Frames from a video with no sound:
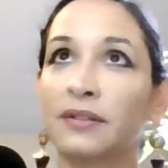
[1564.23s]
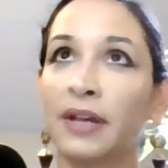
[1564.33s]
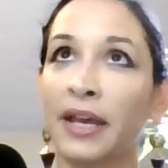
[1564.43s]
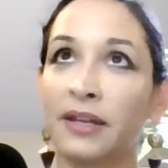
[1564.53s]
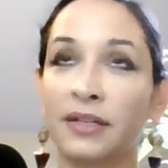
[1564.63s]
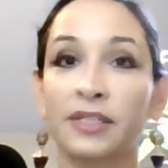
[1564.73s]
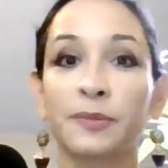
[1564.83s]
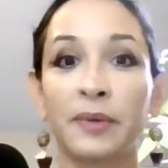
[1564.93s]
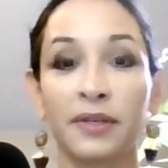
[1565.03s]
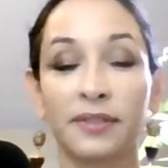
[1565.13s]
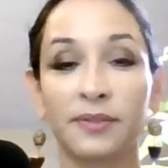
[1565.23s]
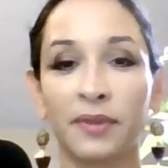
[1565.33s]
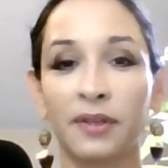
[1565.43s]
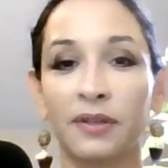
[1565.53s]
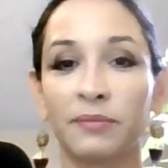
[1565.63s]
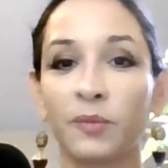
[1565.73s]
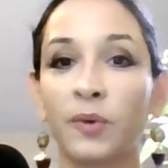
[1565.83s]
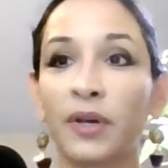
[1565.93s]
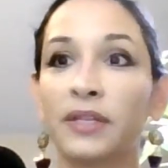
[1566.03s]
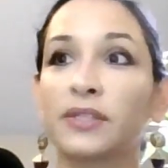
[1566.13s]
had an experience with him
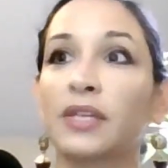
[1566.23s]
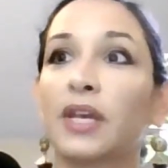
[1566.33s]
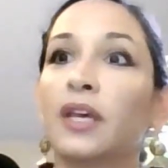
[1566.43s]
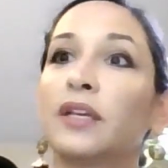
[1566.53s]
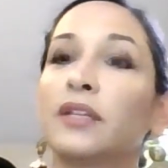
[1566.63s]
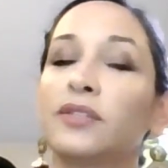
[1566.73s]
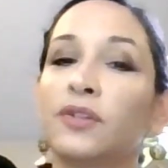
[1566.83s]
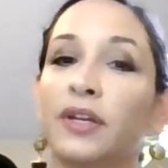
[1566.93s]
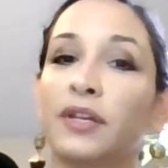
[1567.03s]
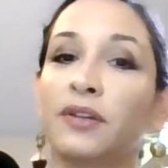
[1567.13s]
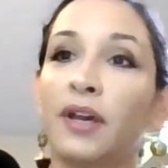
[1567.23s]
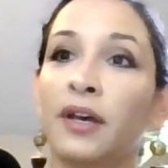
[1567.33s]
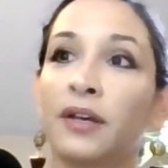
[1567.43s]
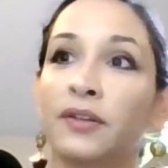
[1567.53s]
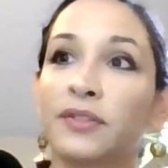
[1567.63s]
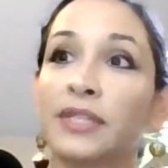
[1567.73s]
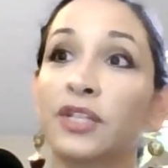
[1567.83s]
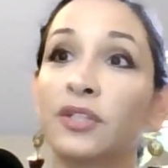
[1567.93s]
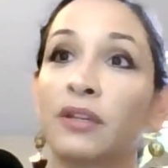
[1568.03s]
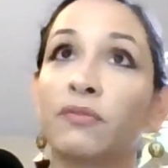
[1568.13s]
was during a
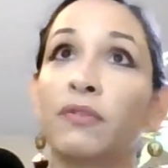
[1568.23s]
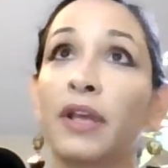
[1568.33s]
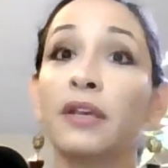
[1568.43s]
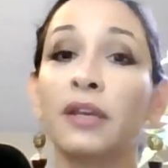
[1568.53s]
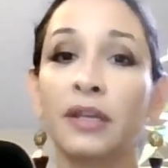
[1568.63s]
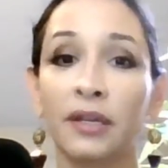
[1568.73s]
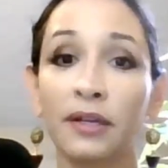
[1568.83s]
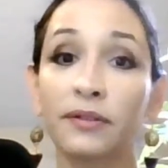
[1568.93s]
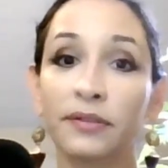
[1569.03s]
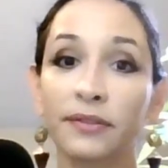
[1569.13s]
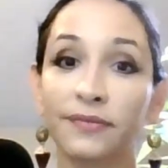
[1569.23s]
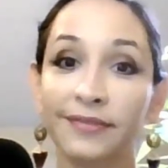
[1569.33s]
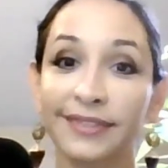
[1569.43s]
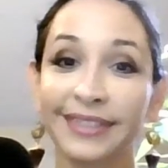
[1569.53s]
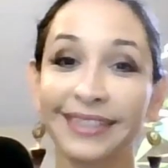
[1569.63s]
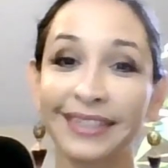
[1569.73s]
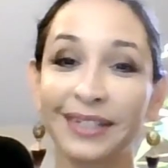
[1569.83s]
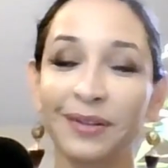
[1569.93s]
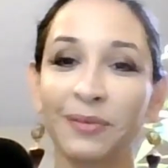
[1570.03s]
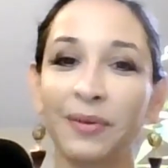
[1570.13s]
session of Reiki
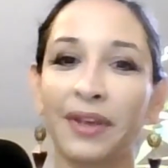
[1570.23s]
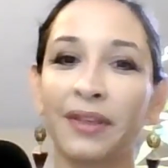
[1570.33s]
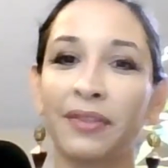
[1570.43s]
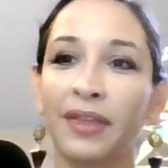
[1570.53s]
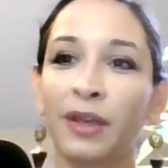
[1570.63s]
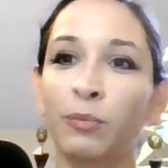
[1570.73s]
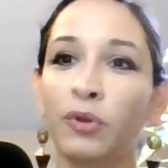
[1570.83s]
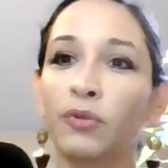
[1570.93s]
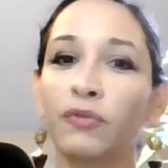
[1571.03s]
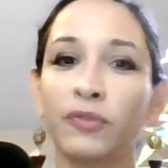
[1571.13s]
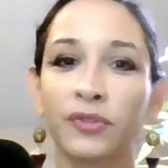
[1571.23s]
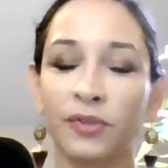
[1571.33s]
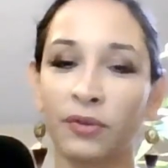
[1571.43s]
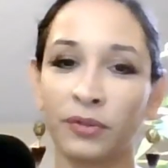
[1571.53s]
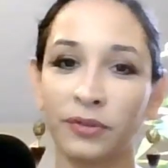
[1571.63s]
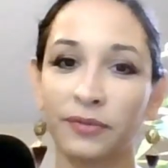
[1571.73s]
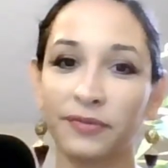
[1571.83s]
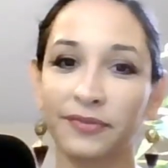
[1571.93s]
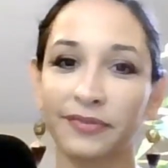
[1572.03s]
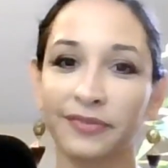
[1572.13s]
with a beautiful soul
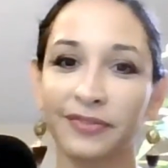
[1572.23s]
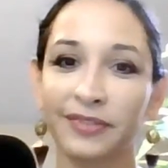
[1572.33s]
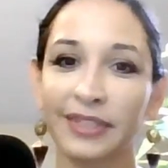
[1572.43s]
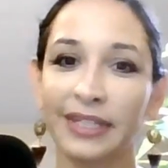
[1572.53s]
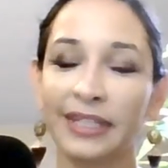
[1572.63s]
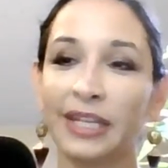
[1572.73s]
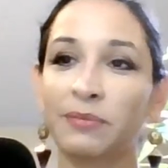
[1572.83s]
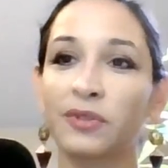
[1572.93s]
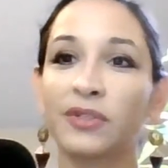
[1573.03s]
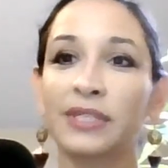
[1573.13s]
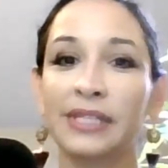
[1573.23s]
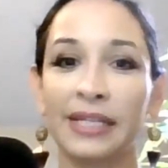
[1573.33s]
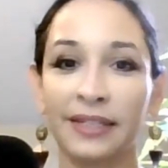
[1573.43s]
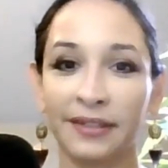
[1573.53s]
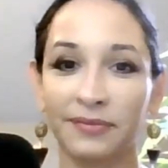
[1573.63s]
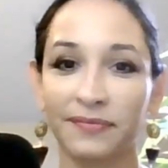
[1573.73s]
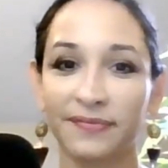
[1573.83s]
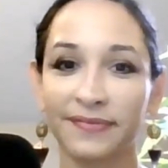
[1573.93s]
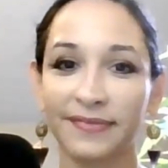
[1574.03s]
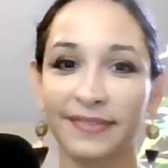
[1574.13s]
named Christina.
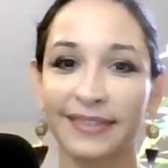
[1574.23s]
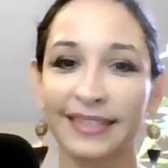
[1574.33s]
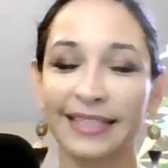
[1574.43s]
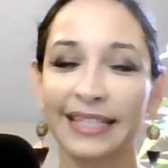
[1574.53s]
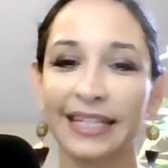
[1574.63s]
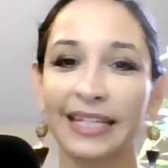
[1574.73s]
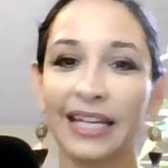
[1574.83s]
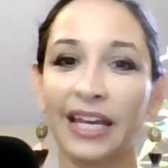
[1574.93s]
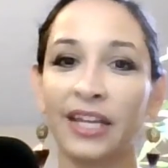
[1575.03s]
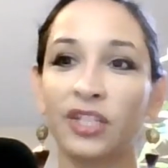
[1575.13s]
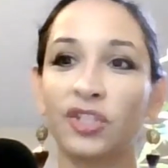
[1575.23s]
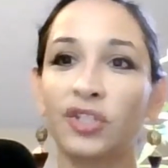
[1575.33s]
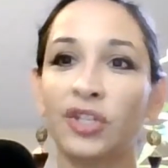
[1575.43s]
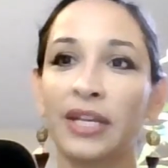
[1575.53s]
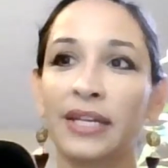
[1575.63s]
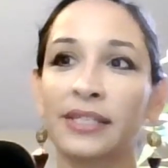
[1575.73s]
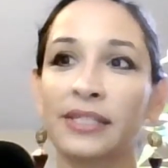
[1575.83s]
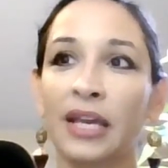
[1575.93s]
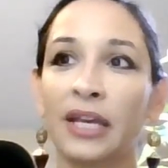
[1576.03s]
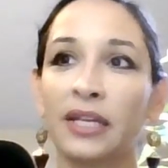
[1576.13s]
And she is
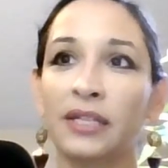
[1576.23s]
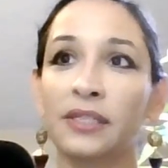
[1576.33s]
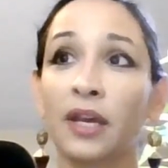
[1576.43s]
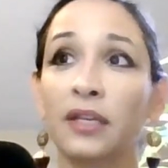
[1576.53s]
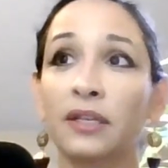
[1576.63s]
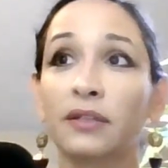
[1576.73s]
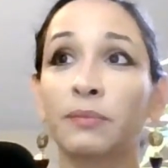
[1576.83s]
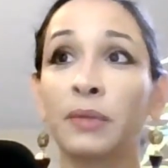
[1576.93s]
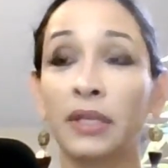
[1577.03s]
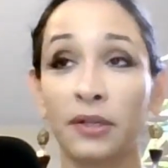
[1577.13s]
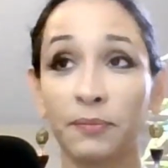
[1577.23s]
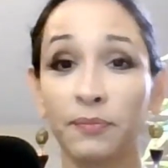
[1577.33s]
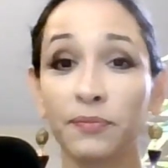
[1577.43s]
a psychic medium